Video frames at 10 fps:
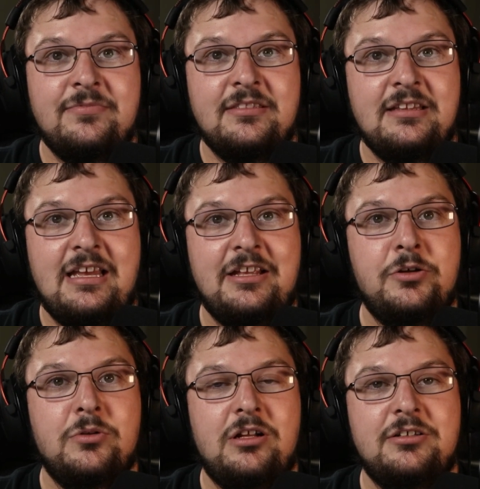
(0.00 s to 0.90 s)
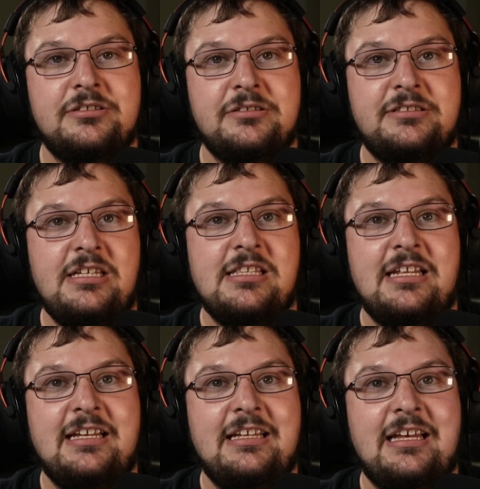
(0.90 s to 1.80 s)
And you will also see that
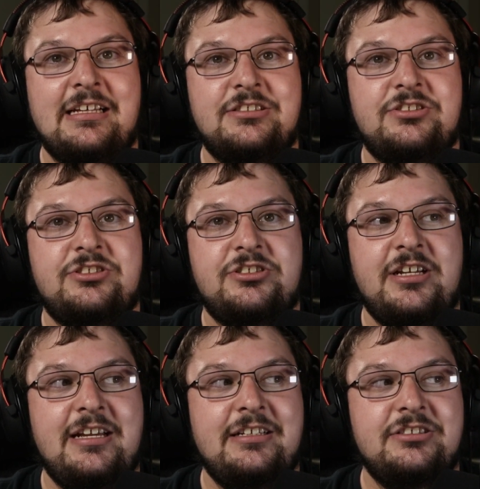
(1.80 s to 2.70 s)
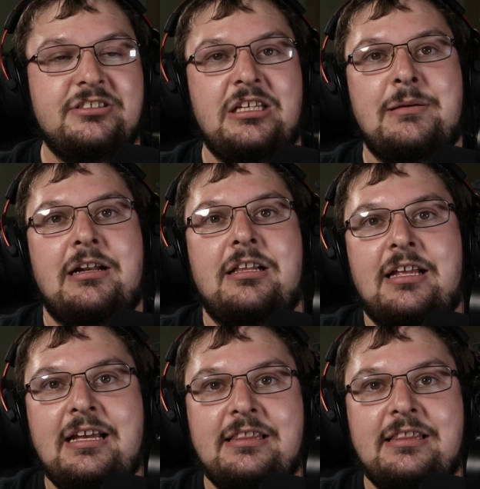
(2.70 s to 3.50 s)
it has changed the amount of light